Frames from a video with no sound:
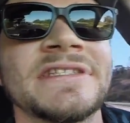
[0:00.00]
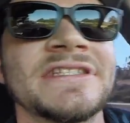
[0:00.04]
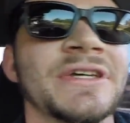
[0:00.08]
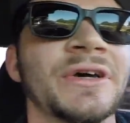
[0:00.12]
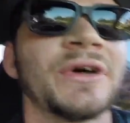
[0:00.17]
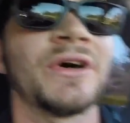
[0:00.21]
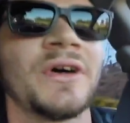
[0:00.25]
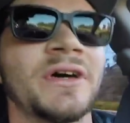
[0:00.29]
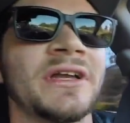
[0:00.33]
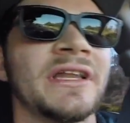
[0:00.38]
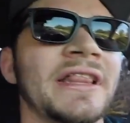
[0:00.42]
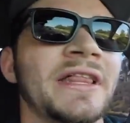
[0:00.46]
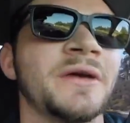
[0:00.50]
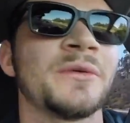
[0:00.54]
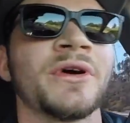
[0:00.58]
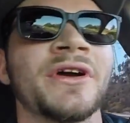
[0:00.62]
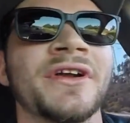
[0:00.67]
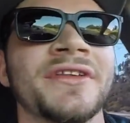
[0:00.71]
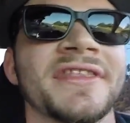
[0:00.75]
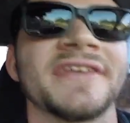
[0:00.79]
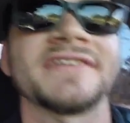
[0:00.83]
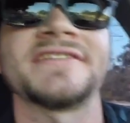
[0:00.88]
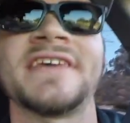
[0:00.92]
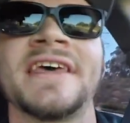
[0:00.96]
Totally
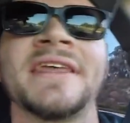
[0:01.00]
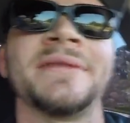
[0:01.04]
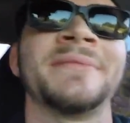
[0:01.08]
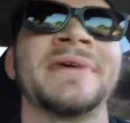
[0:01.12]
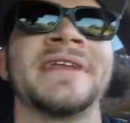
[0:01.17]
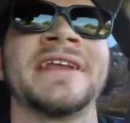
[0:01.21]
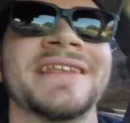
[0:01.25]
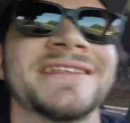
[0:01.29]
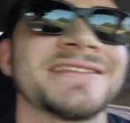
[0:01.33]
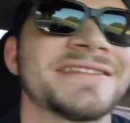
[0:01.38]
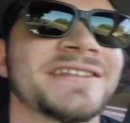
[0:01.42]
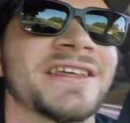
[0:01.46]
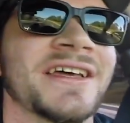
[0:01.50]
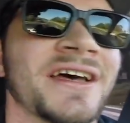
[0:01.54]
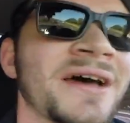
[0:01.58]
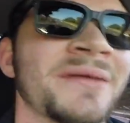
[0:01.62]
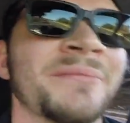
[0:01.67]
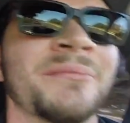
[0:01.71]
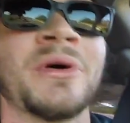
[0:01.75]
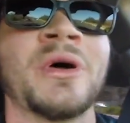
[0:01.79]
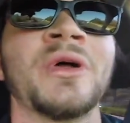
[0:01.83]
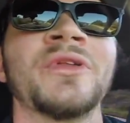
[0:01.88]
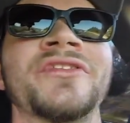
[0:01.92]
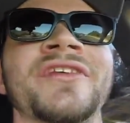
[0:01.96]
worth the 10 minutes to
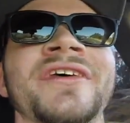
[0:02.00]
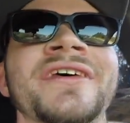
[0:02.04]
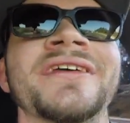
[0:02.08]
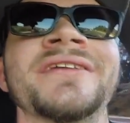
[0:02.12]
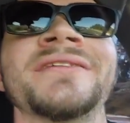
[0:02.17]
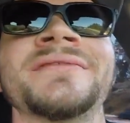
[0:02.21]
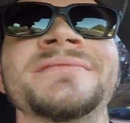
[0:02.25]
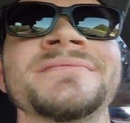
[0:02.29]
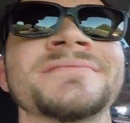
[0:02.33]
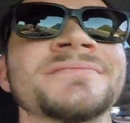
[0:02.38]
unbolt it.